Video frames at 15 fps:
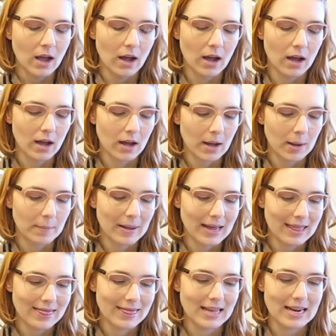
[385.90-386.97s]
Um,
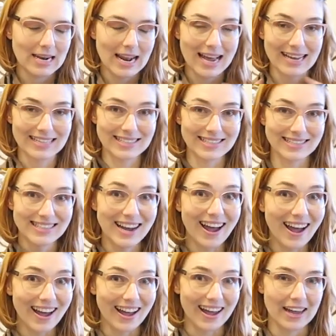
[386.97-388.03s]
and then it has a
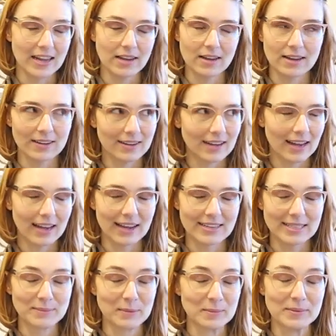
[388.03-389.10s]
tie. I
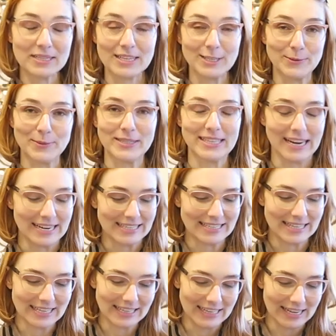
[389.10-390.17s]
guess I'm obsessed with ties
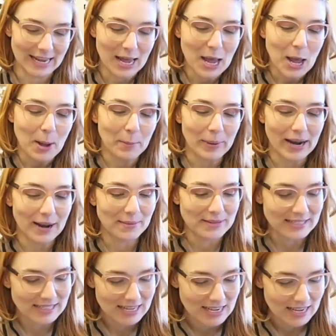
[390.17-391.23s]
lately. But I
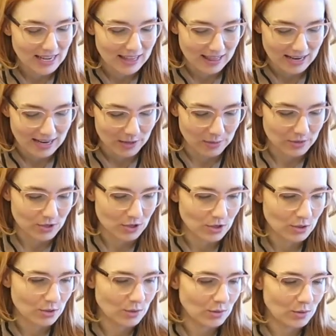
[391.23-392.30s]
was thinking that I would
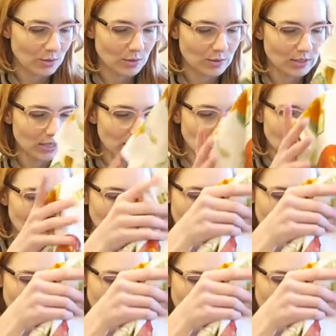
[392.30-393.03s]
use